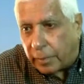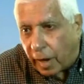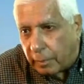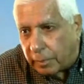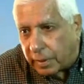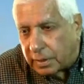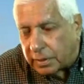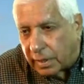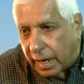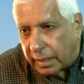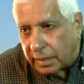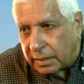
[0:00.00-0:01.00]
proper
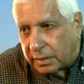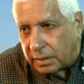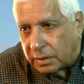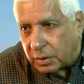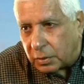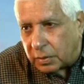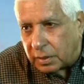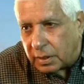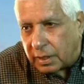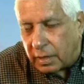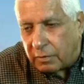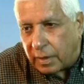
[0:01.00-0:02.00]
strategies, you see,
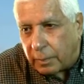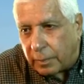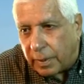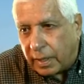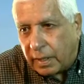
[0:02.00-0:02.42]
develop